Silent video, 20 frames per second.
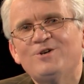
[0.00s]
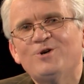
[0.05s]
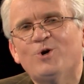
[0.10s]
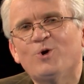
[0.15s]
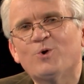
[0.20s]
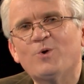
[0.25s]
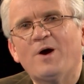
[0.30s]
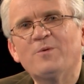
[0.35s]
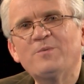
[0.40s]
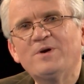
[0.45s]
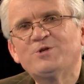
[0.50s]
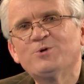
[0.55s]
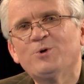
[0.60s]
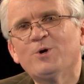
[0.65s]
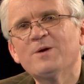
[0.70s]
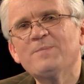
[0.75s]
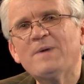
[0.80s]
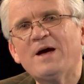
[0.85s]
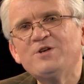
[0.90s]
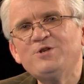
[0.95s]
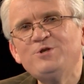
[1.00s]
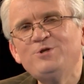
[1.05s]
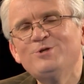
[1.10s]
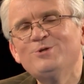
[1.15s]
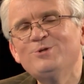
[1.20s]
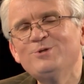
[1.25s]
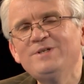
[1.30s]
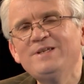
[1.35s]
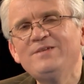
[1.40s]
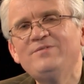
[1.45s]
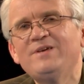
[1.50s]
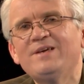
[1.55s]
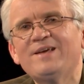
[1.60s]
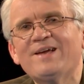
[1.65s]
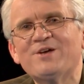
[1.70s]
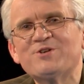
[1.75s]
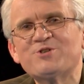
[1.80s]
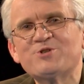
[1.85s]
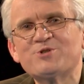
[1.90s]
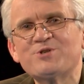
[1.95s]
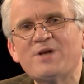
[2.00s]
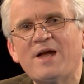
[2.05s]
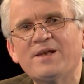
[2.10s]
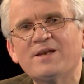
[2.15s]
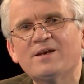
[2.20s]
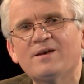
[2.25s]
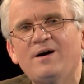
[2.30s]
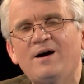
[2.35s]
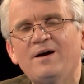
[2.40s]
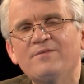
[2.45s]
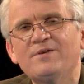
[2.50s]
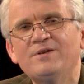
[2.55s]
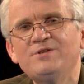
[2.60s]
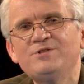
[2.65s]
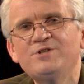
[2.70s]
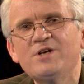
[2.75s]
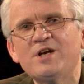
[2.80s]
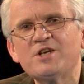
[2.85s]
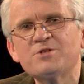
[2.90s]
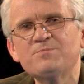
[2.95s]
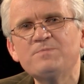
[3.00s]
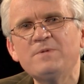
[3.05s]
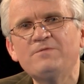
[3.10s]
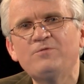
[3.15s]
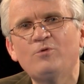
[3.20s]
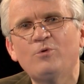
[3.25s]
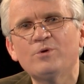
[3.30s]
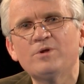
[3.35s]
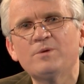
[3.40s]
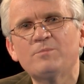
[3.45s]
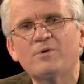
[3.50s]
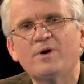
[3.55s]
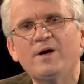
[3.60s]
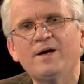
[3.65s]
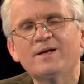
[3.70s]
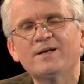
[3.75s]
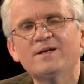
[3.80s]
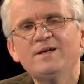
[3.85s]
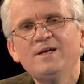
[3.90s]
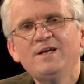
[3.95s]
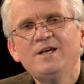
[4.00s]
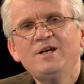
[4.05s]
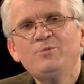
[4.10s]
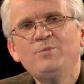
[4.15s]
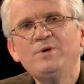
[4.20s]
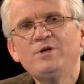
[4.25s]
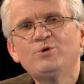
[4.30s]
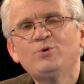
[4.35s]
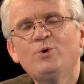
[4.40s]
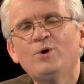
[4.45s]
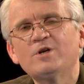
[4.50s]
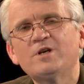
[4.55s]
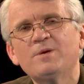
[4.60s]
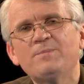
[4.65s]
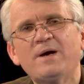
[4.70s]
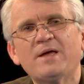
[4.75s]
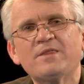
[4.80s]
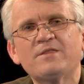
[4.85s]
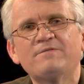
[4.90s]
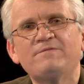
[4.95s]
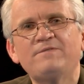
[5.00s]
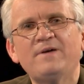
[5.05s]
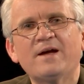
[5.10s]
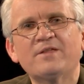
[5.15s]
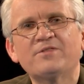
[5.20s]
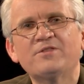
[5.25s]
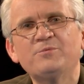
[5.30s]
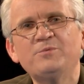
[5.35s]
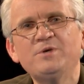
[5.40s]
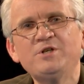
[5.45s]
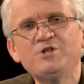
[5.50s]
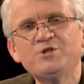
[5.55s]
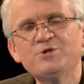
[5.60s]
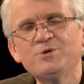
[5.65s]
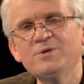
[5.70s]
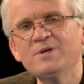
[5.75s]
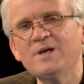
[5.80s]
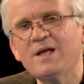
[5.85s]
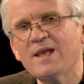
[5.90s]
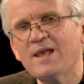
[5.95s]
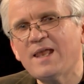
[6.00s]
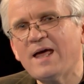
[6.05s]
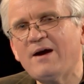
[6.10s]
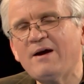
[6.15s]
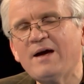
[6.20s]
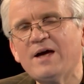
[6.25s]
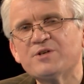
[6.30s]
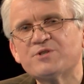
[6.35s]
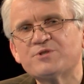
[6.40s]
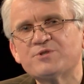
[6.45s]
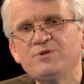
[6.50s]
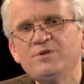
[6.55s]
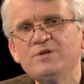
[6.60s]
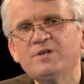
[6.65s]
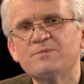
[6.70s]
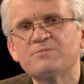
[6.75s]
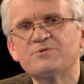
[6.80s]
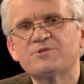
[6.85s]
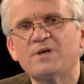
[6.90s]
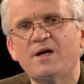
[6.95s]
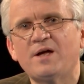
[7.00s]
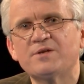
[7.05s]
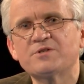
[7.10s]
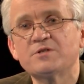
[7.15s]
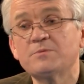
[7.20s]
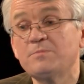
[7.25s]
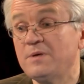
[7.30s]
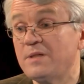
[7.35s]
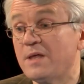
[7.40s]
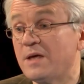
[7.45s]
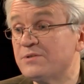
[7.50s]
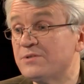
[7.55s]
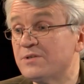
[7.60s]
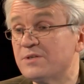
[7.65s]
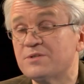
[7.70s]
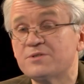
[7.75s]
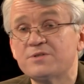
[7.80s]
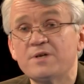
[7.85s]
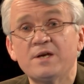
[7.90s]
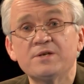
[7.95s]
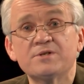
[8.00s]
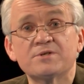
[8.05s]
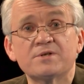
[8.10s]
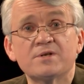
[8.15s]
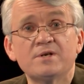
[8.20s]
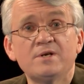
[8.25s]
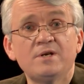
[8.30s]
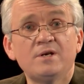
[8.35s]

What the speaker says: All right, we're talking about you living a stunning life. And just before the break, we talked about the fact that we shouldn't allow our circumstances, be they success